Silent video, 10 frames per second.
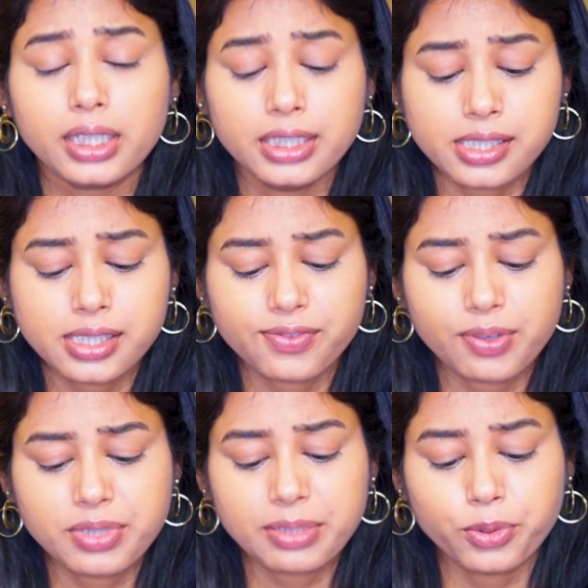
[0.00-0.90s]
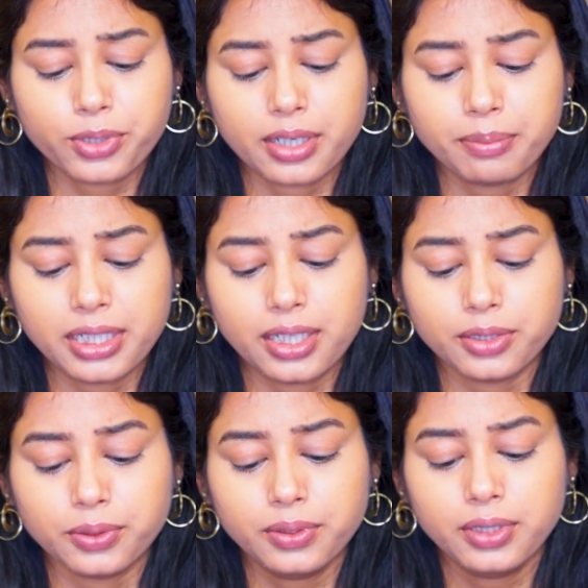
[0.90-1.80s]
This is from Deborah,
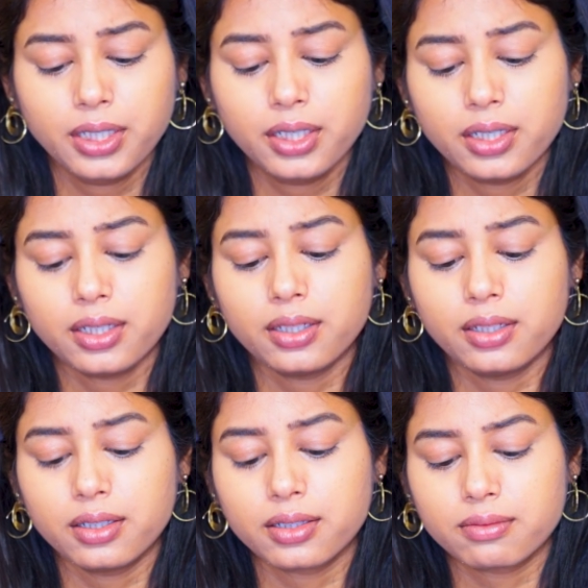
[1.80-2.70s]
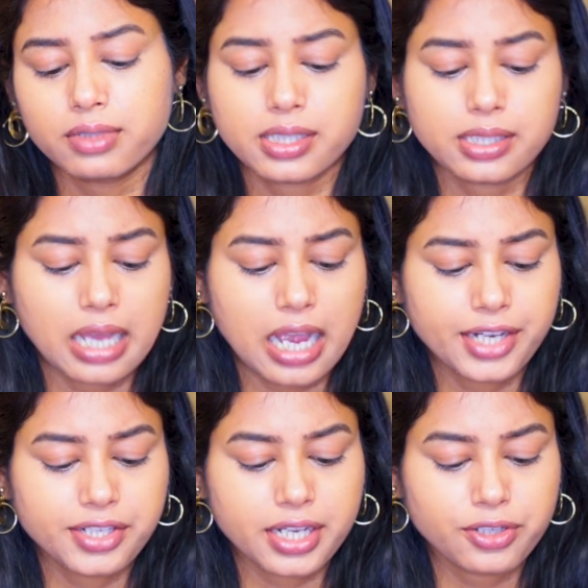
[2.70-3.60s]
Milano. This is the
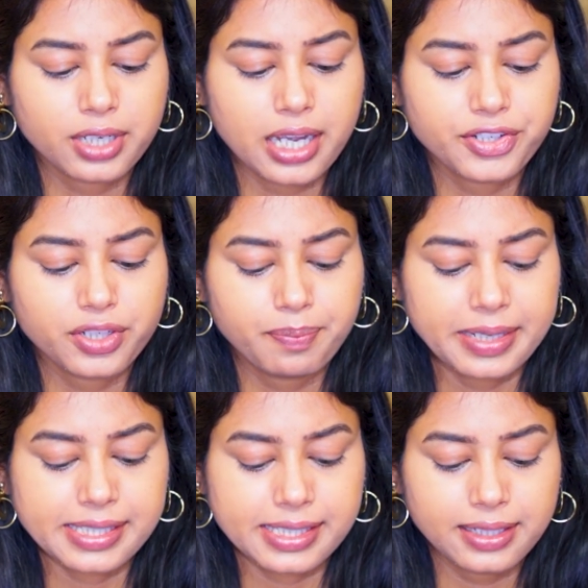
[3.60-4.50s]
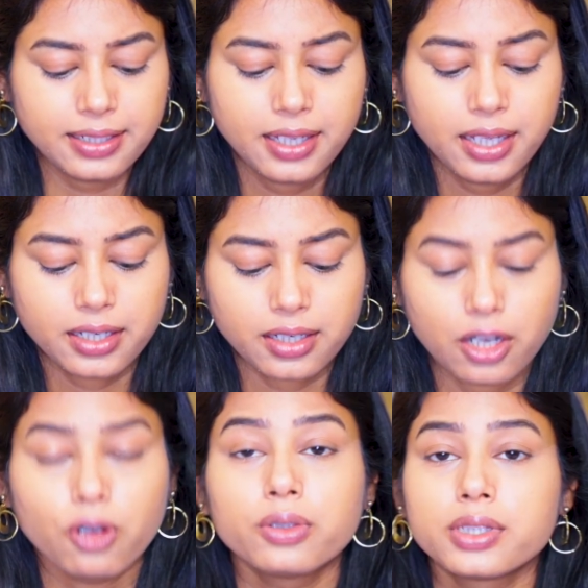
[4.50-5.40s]
eyeshadow Kajal pencil.
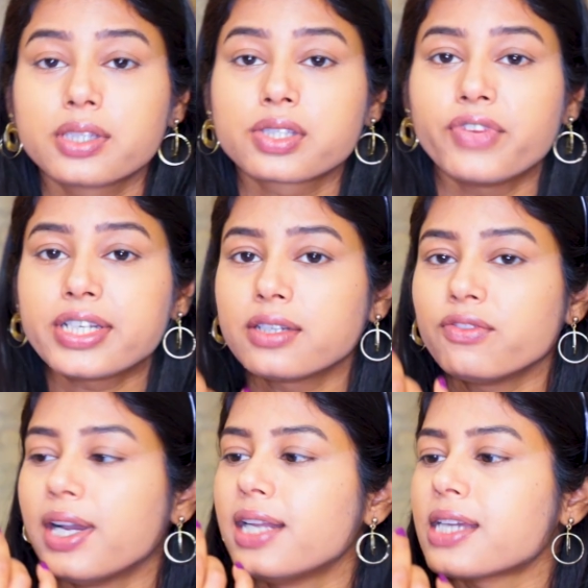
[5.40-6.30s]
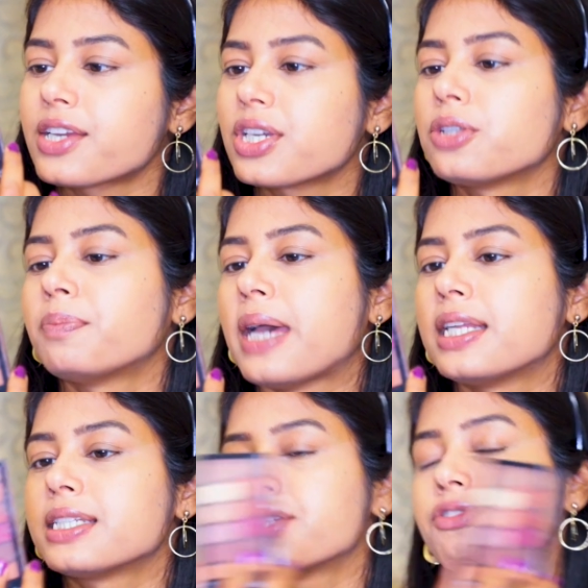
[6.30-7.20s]
Now this Wet n Wild eyeshadow
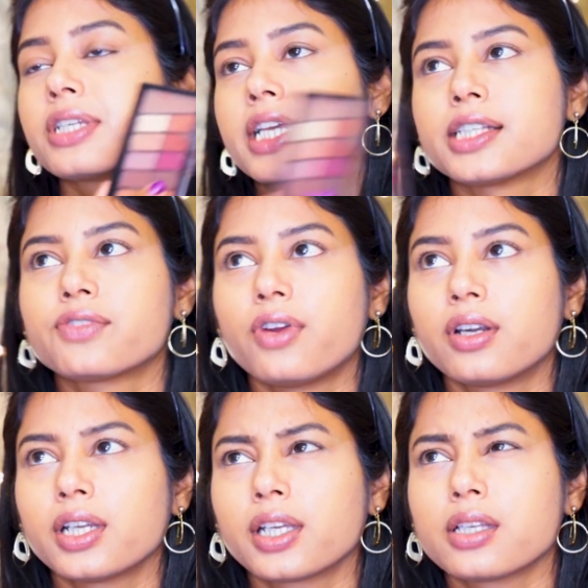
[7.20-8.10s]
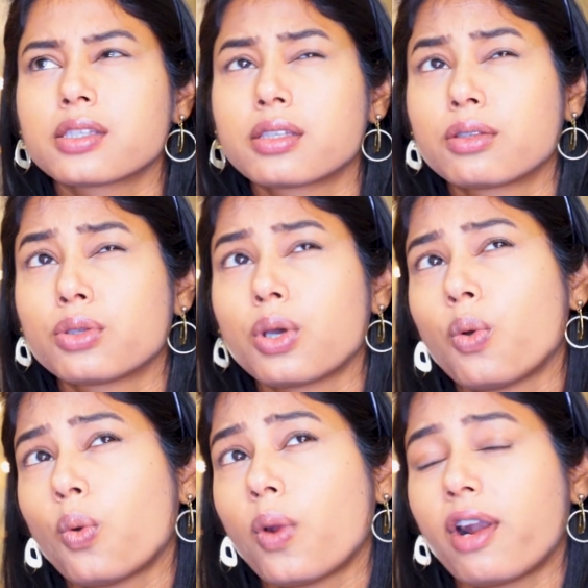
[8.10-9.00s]
palette, it retails for I guess
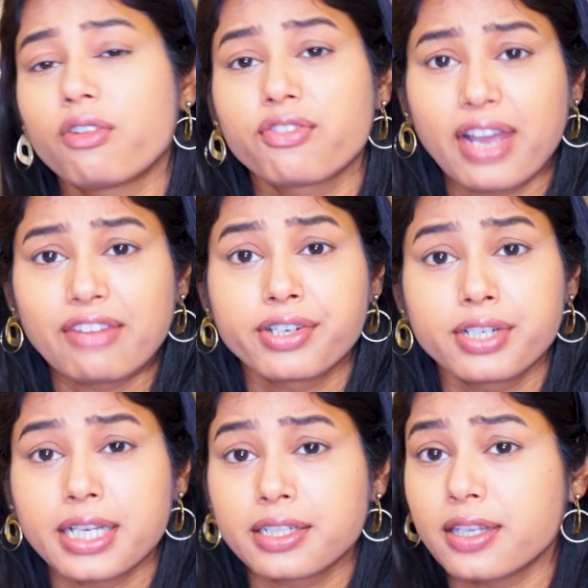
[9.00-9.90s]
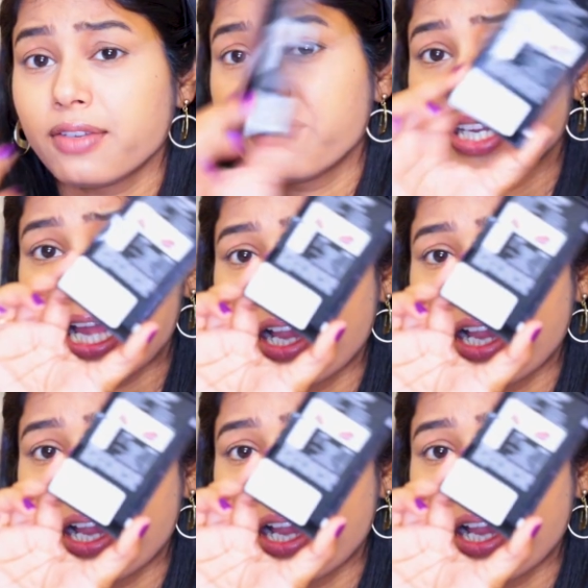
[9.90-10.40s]
around 599. When